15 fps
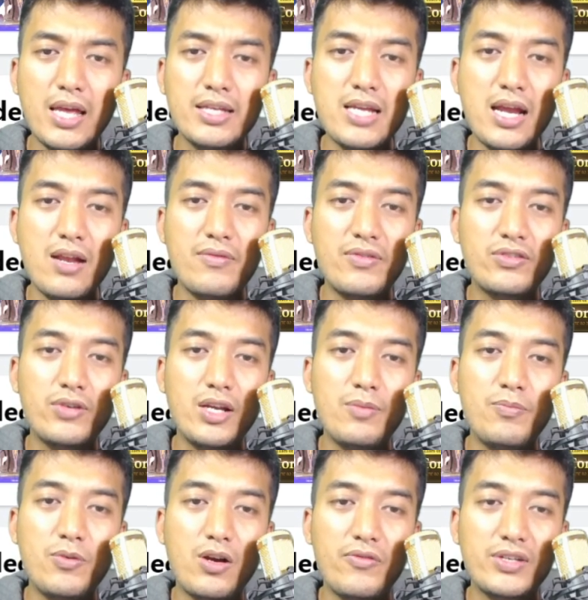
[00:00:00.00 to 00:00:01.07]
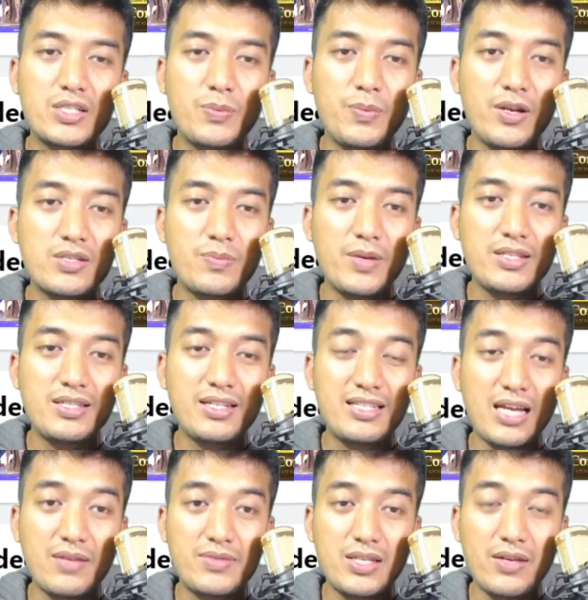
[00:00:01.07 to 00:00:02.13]
Day number three, book of experience basic
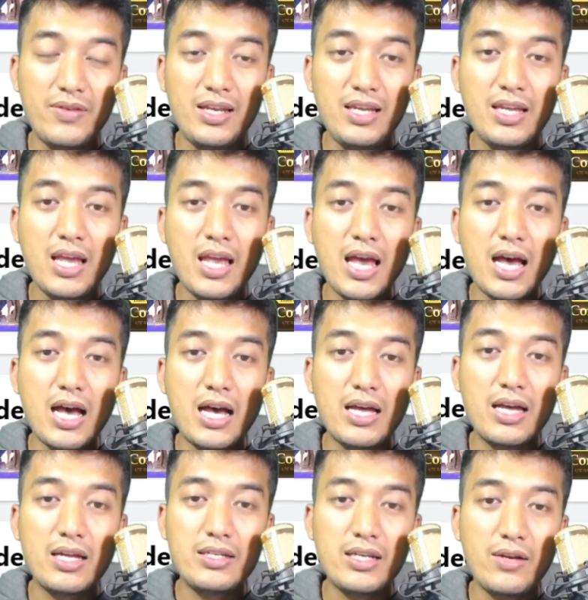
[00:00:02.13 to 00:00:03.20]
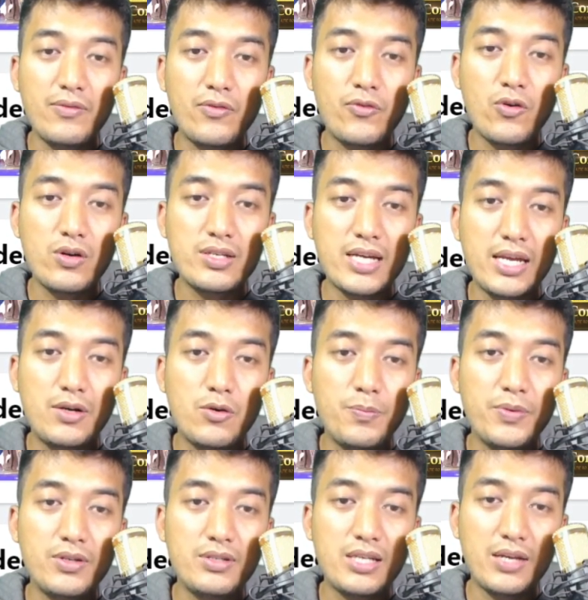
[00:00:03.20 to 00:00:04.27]
times seventy. Uh, day number four, die
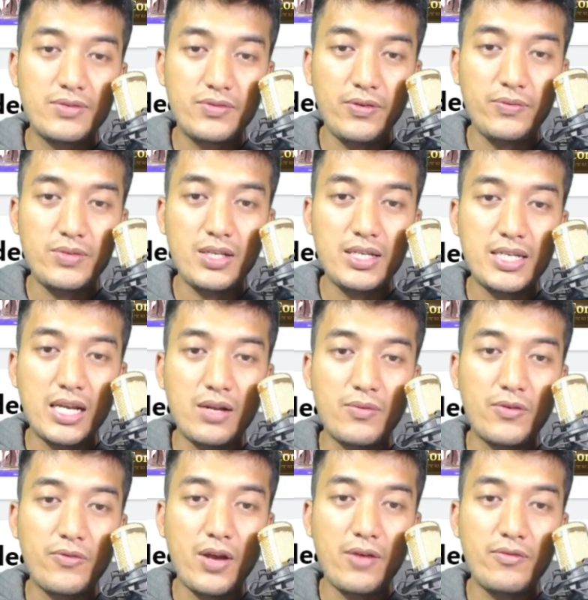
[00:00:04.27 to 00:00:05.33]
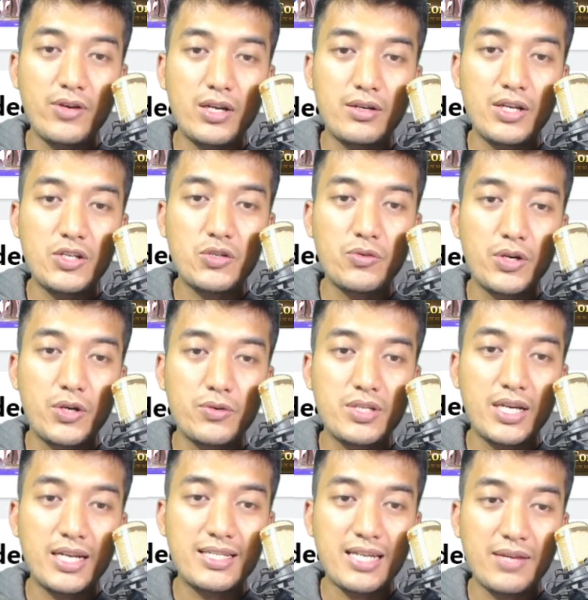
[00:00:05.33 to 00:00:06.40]
coupon times fifty. Day number five, Re nation recruit
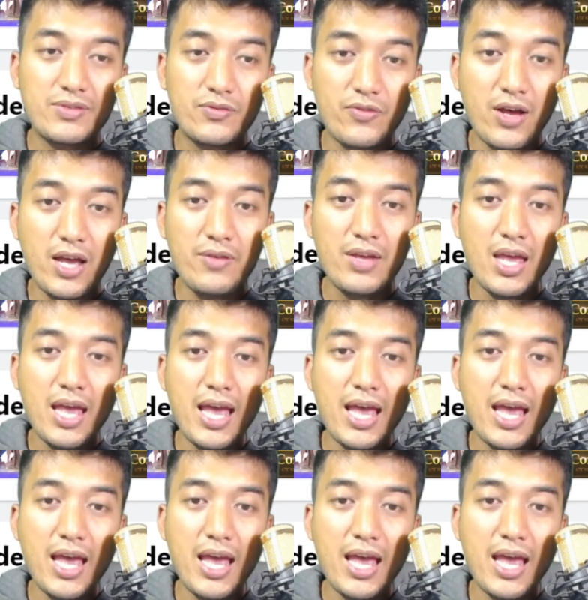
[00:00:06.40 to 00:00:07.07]
ticket times five.